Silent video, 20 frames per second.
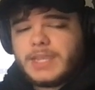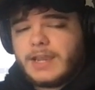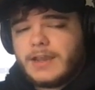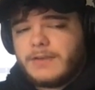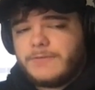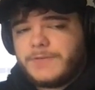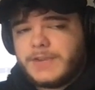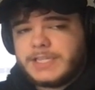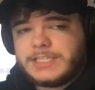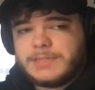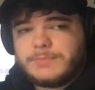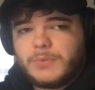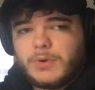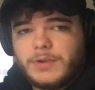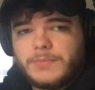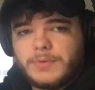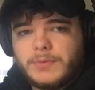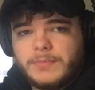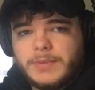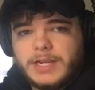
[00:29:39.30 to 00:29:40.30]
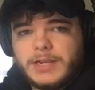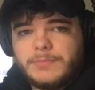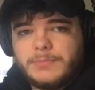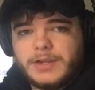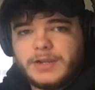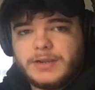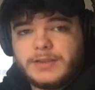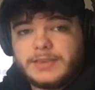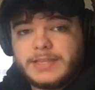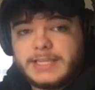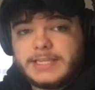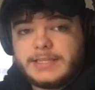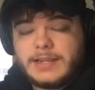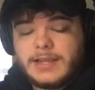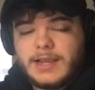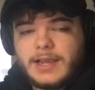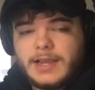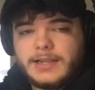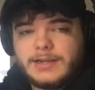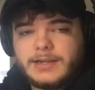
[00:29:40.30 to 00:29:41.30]
fantasy point per minute player than
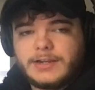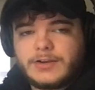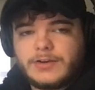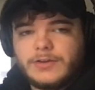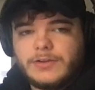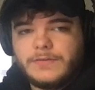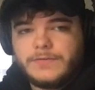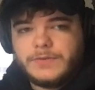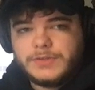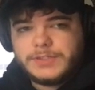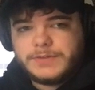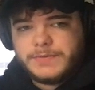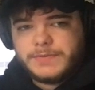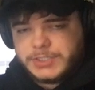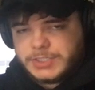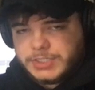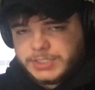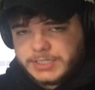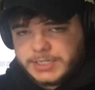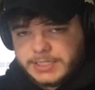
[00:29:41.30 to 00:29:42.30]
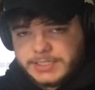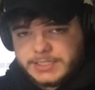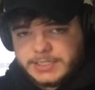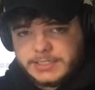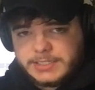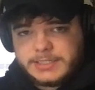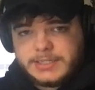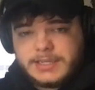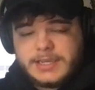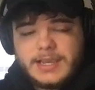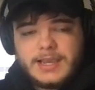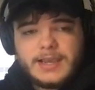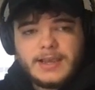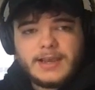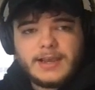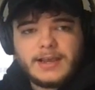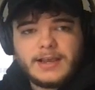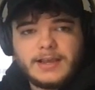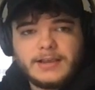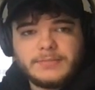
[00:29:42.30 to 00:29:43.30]
Nikola Vucevic just because he's
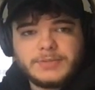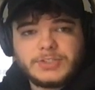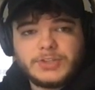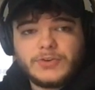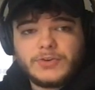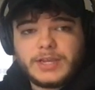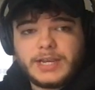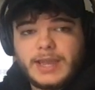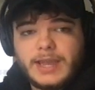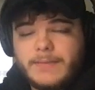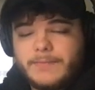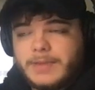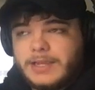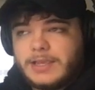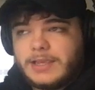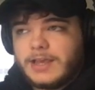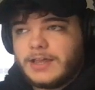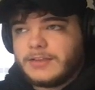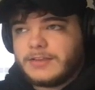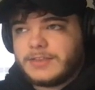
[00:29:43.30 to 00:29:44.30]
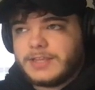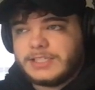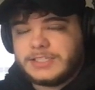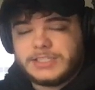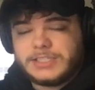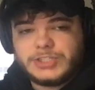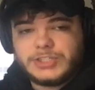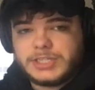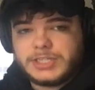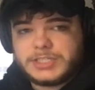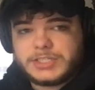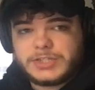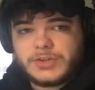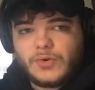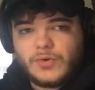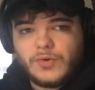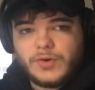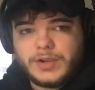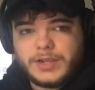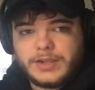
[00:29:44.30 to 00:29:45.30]
so good at many other things than just
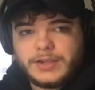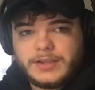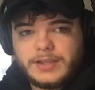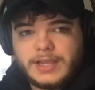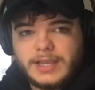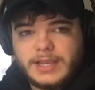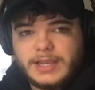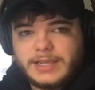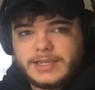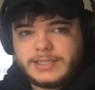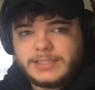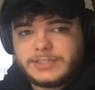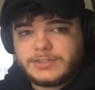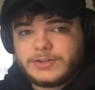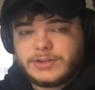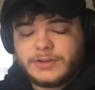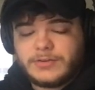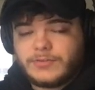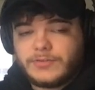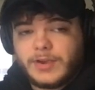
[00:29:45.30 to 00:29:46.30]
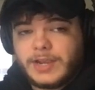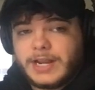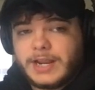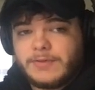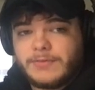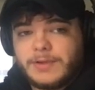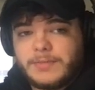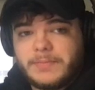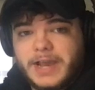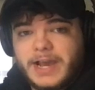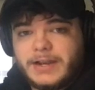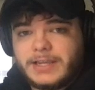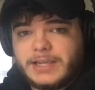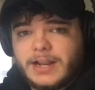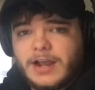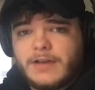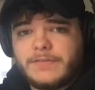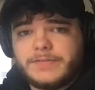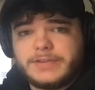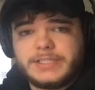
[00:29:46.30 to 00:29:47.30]
scoring. He's great at
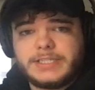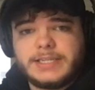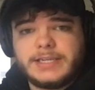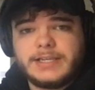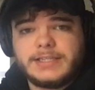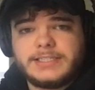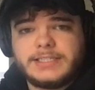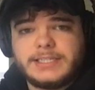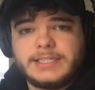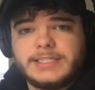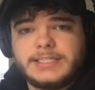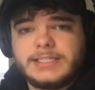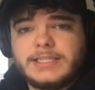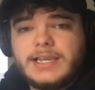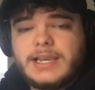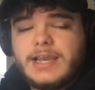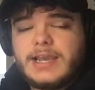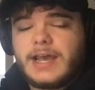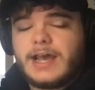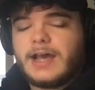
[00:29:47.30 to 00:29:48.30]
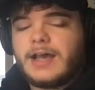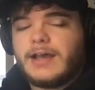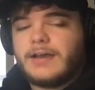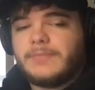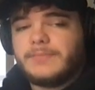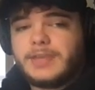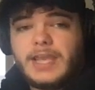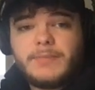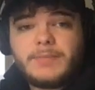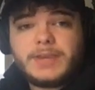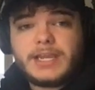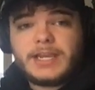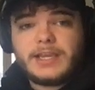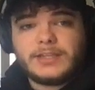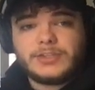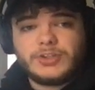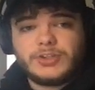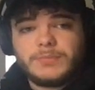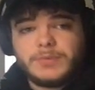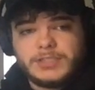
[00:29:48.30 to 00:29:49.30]
rebounding and obviously assists. Him
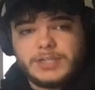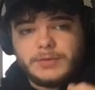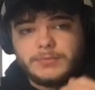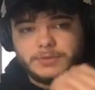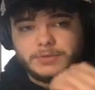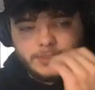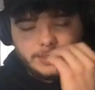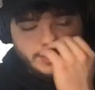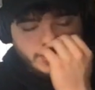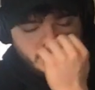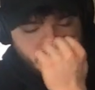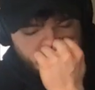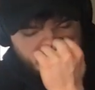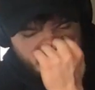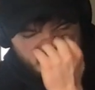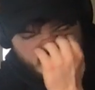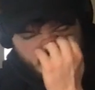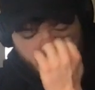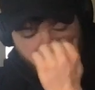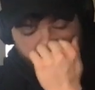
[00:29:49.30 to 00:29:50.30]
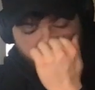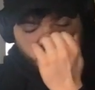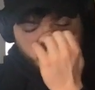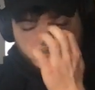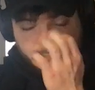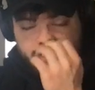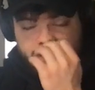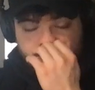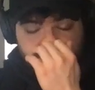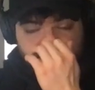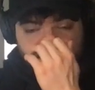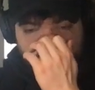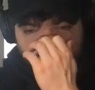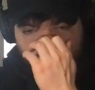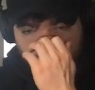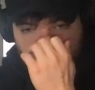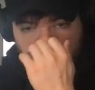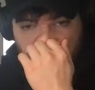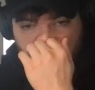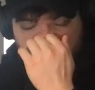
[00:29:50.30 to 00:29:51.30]
getting a triple-double, if he didn't get a
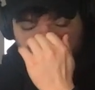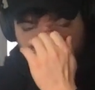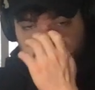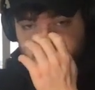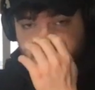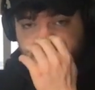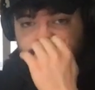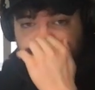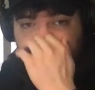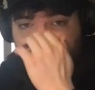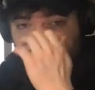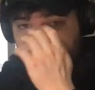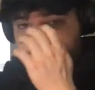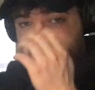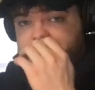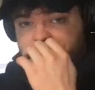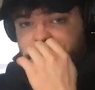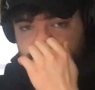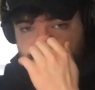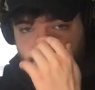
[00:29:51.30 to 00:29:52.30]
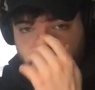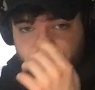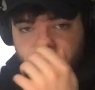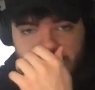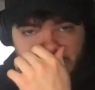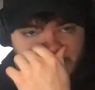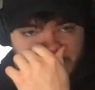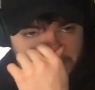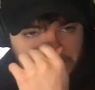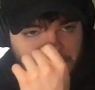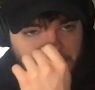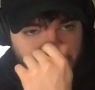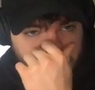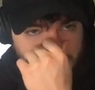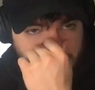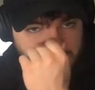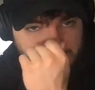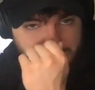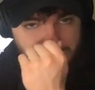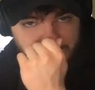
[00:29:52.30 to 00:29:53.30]
triple-double tonight, I would be slightly
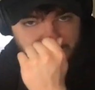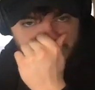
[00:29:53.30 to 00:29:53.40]
surprised.